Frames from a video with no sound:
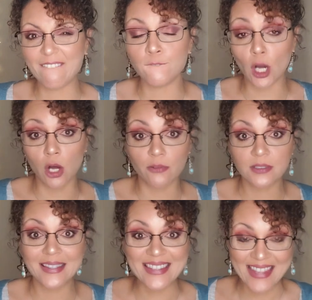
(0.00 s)

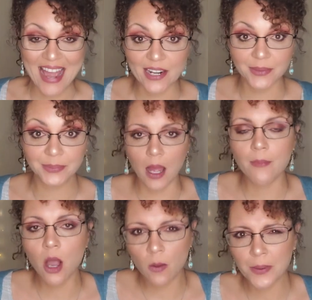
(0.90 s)
involved than that.
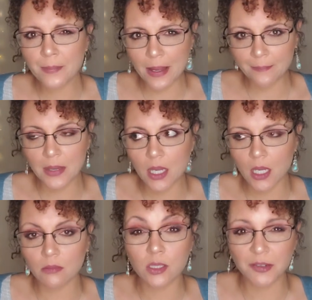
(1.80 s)
I'm hoping by
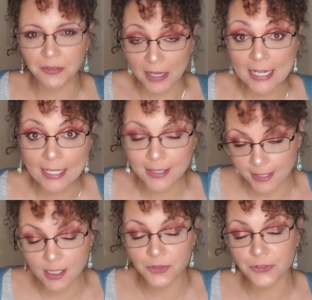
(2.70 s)
me defining
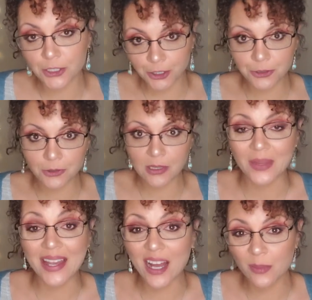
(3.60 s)
this for you,
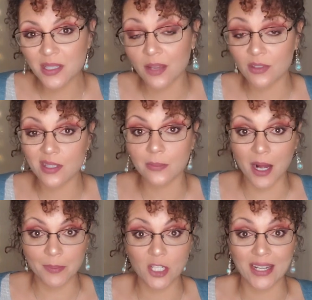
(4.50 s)
it helps give you some
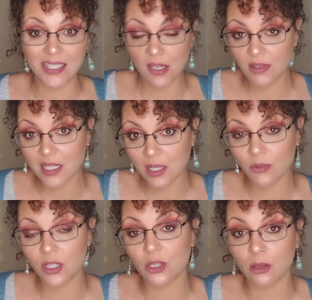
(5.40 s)
objectivity
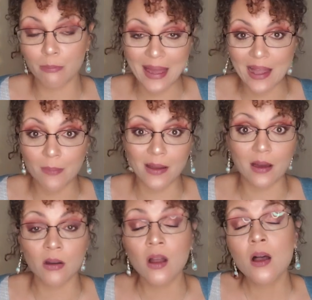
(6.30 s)
when you look back
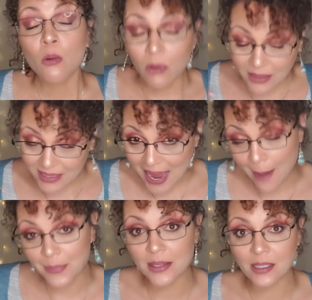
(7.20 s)
about what's
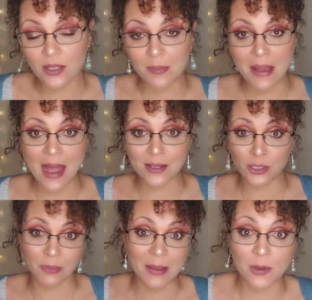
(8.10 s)
happened in the
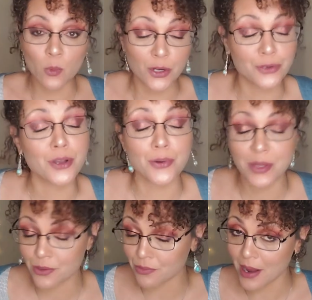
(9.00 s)
past or maybe what you're
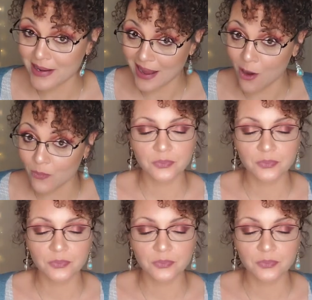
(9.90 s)
going through right now.